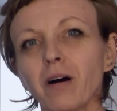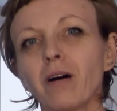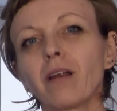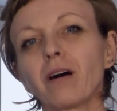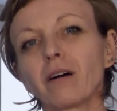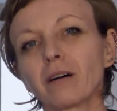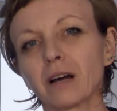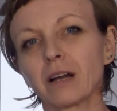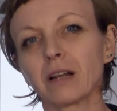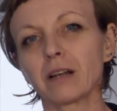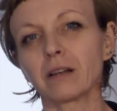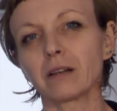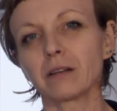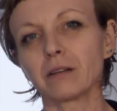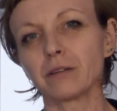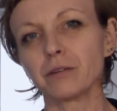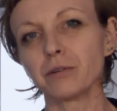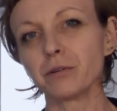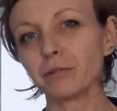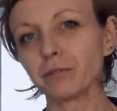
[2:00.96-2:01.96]
of
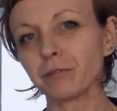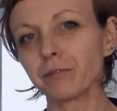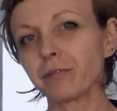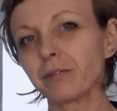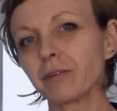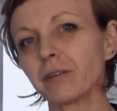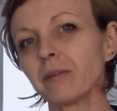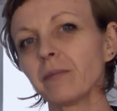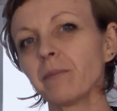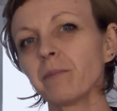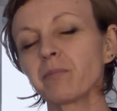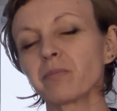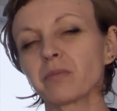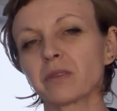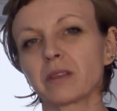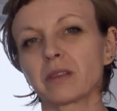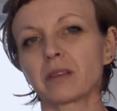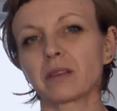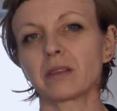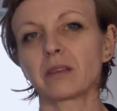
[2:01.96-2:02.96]
local youth
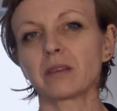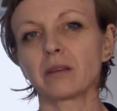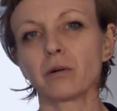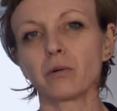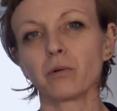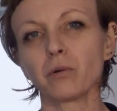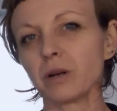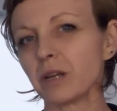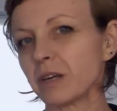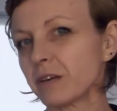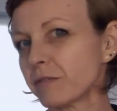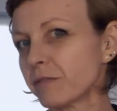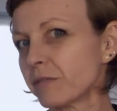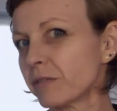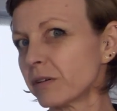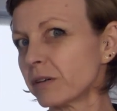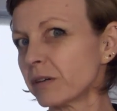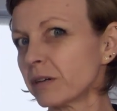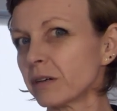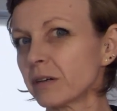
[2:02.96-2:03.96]
who
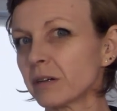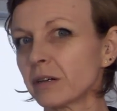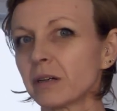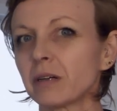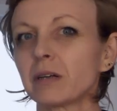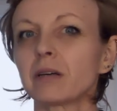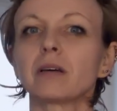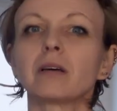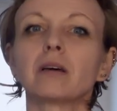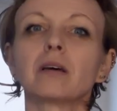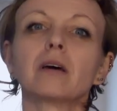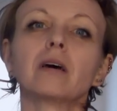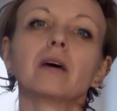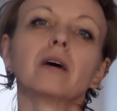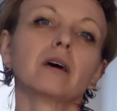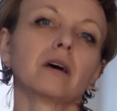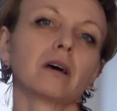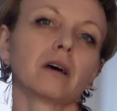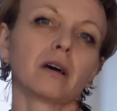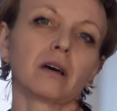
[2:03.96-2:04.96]
live
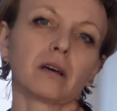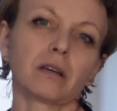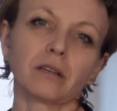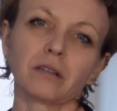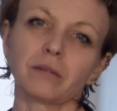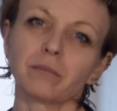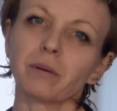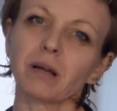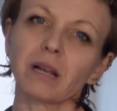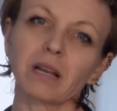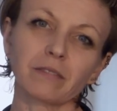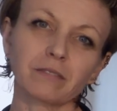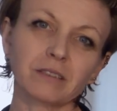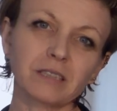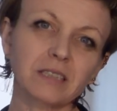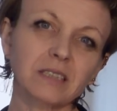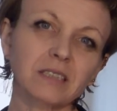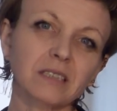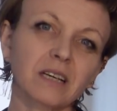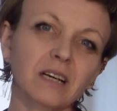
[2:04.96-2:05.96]
in Bella
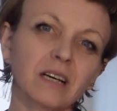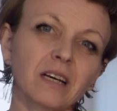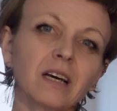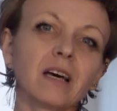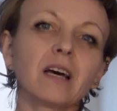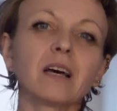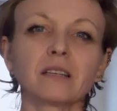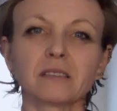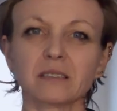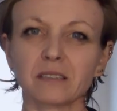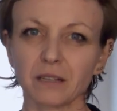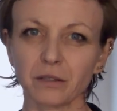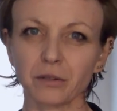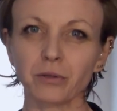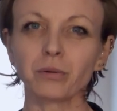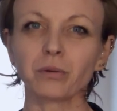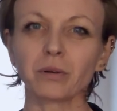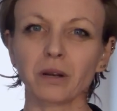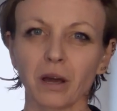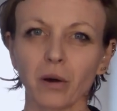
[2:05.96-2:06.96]
Vista as I
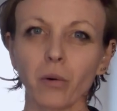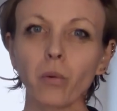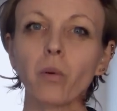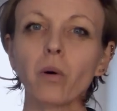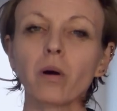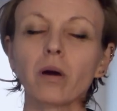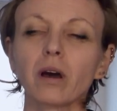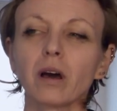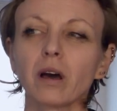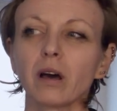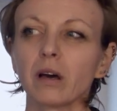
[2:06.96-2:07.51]
do now.